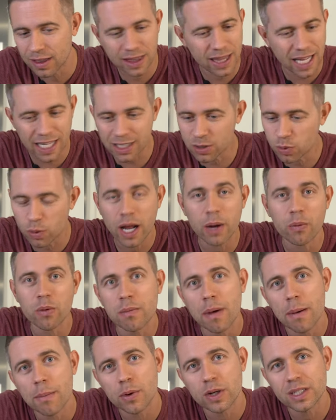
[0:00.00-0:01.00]
that's what I
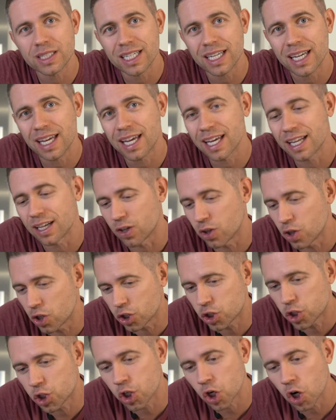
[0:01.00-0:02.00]
remember as a kid, the
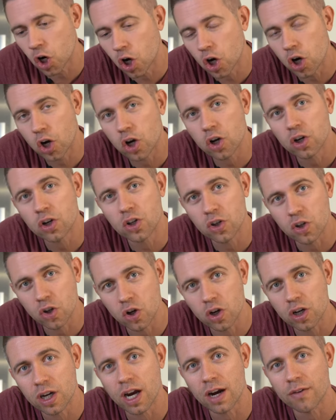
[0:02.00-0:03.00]
charred
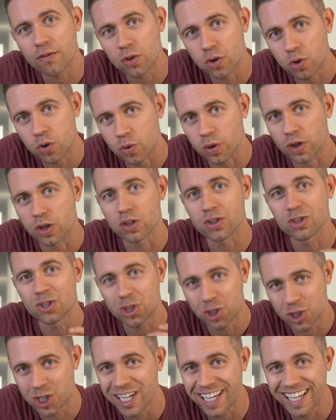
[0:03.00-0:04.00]
look of the grilled
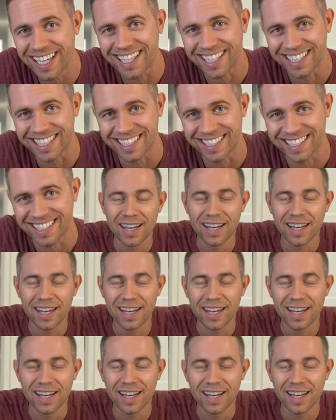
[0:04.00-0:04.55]
cheese.